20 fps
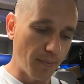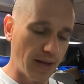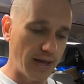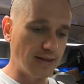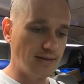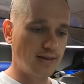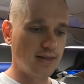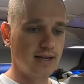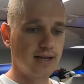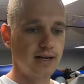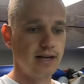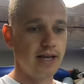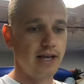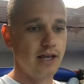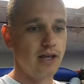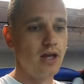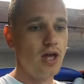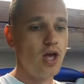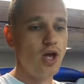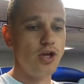
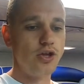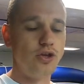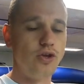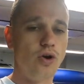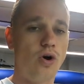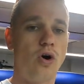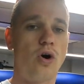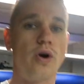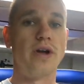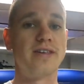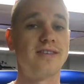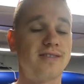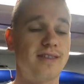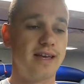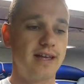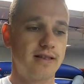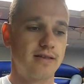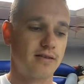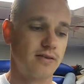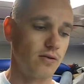basically you hoist
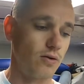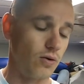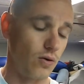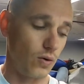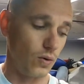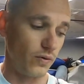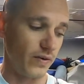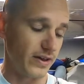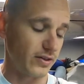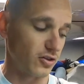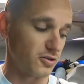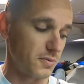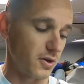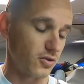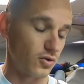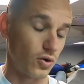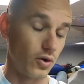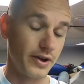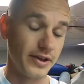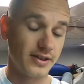it, or all vessels
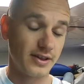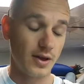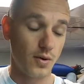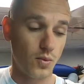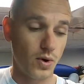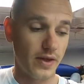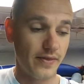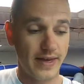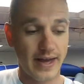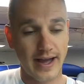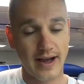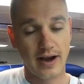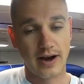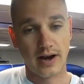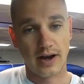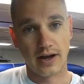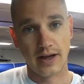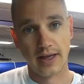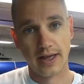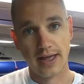must hoist it when they
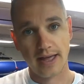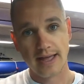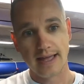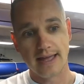are